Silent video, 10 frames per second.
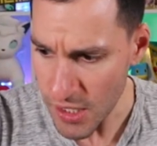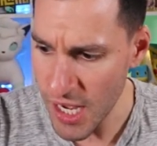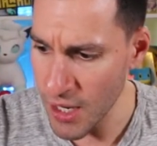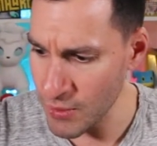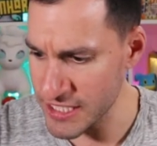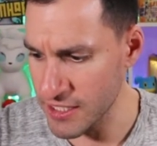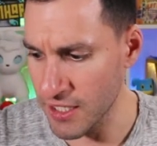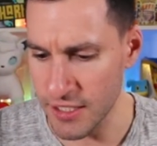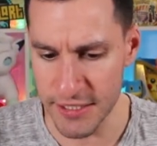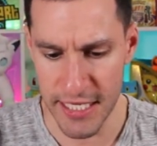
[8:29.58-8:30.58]
What's it
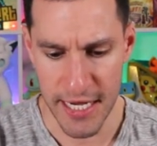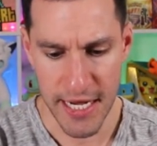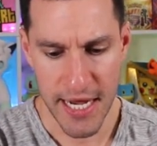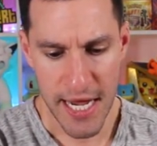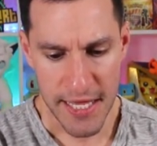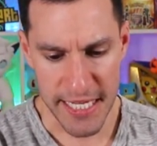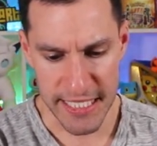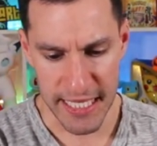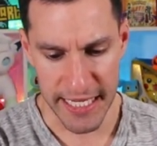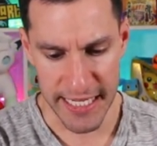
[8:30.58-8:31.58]
called?
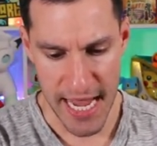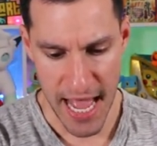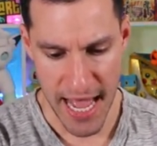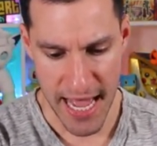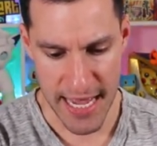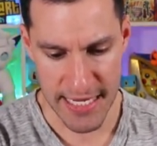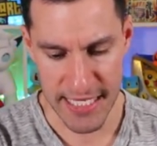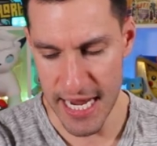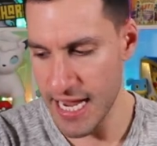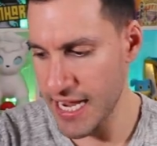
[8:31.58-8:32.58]
This lady
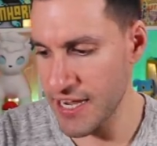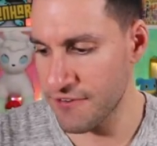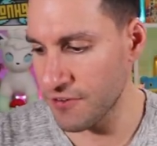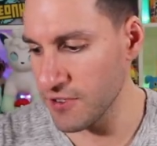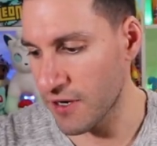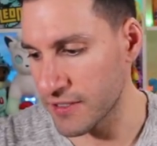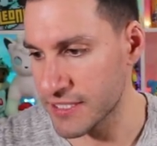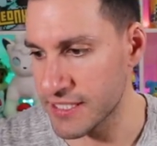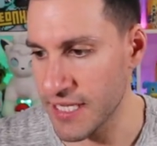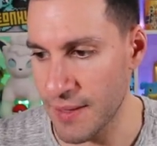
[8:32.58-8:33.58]
has a full
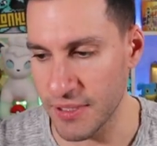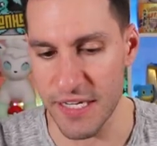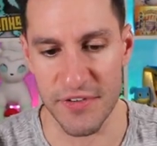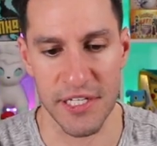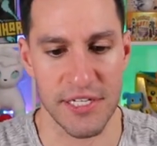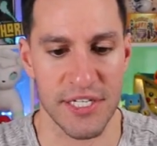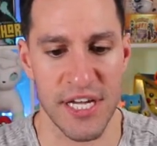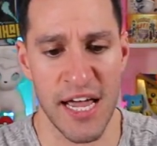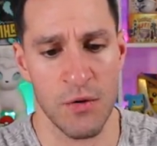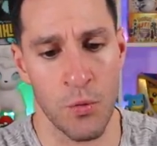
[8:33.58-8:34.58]
art, I believe, in this
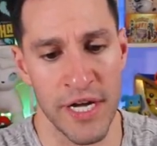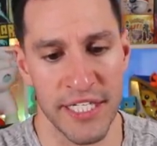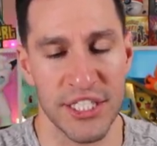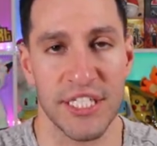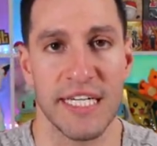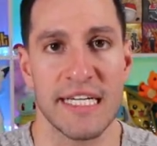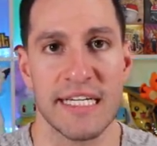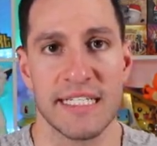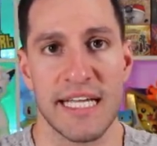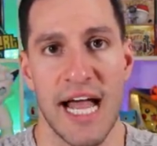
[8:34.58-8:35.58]
set, which
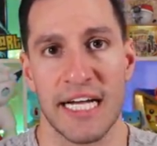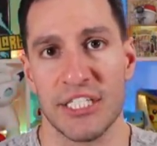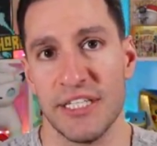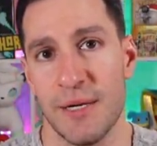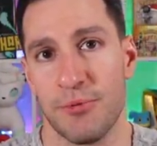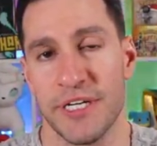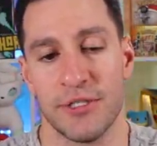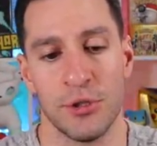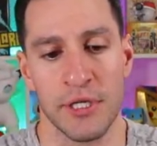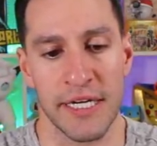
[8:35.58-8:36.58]
is actually a pretty
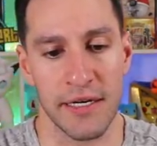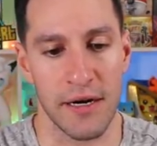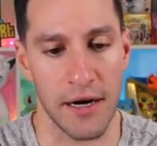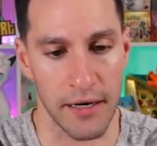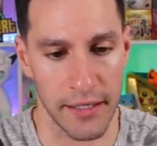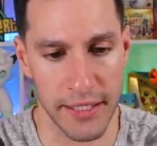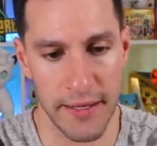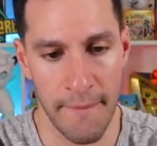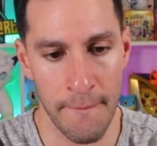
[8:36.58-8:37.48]
cool looking card.